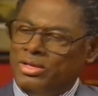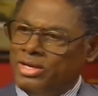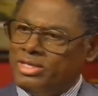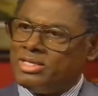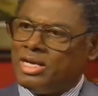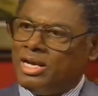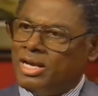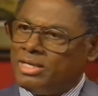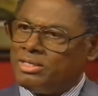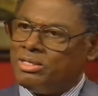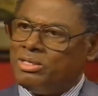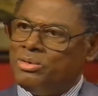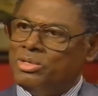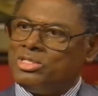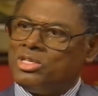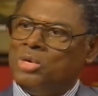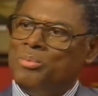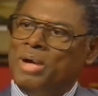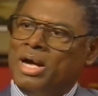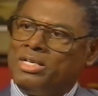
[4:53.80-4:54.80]
of the things I like to do is
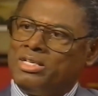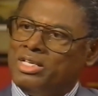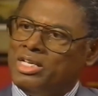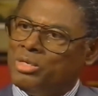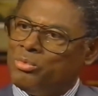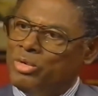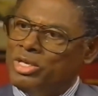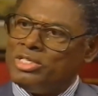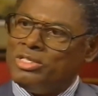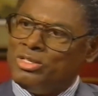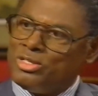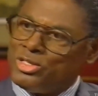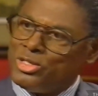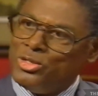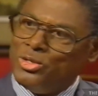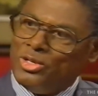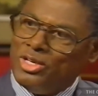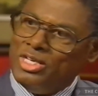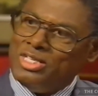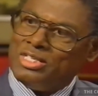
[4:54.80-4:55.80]
go back to the original
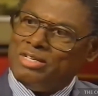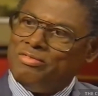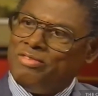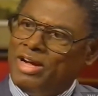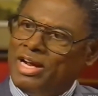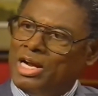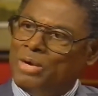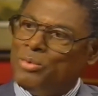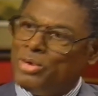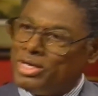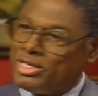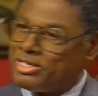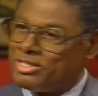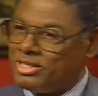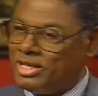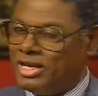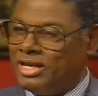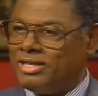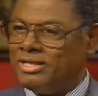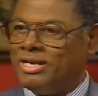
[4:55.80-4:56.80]
source and find out what it
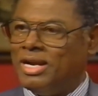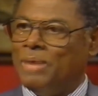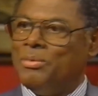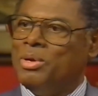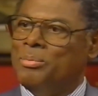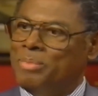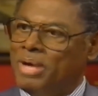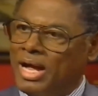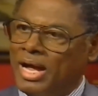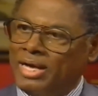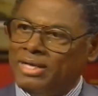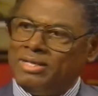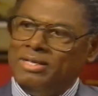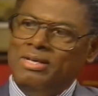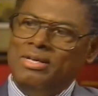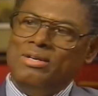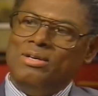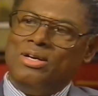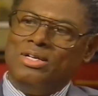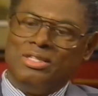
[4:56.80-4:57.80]
said. I went back.
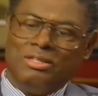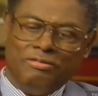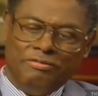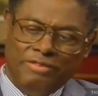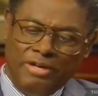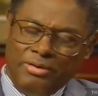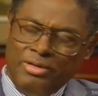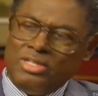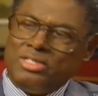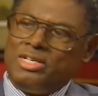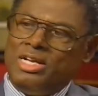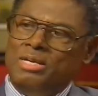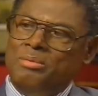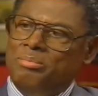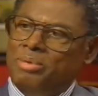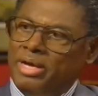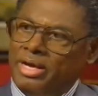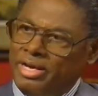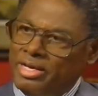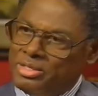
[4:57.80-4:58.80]
On the very same
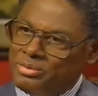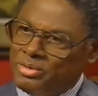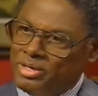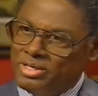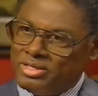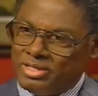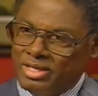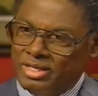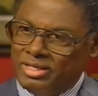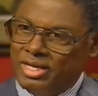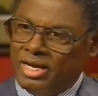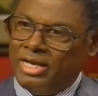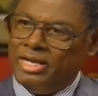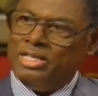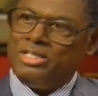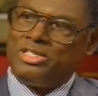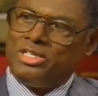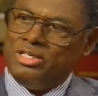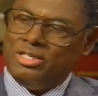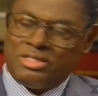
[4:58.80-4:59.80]
page where it said that,
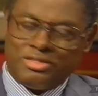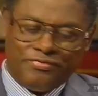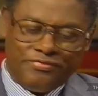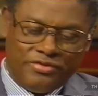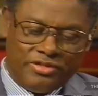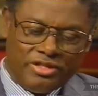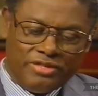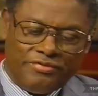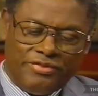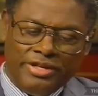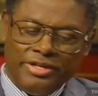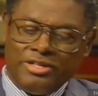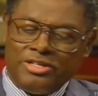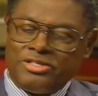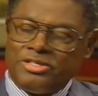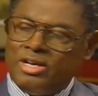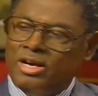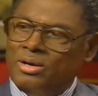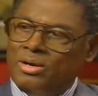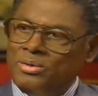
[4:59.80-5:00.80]
the figures
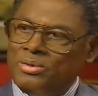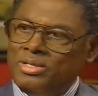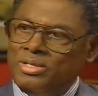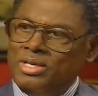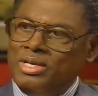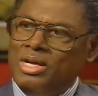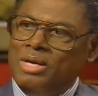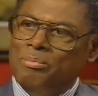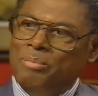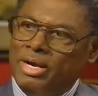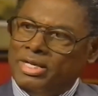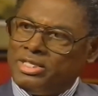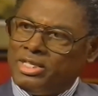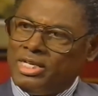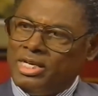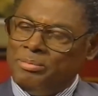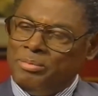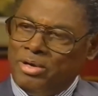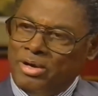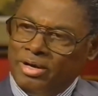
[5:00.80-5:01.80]
showed
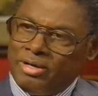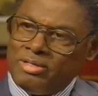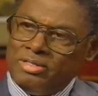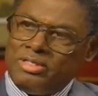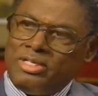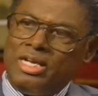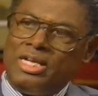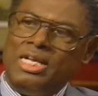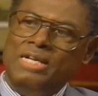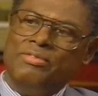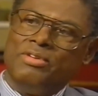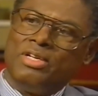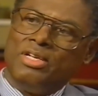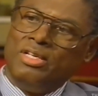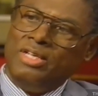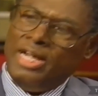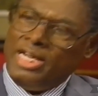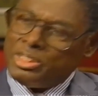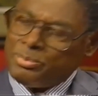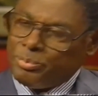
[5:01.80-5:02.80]
Mexican Americans get even
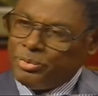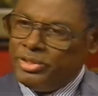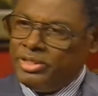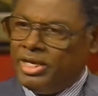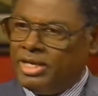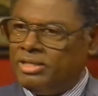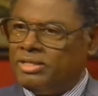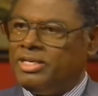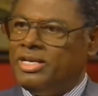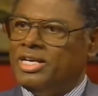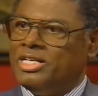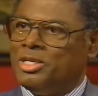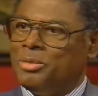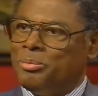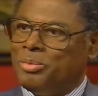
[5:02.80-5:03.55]
less prenatal care than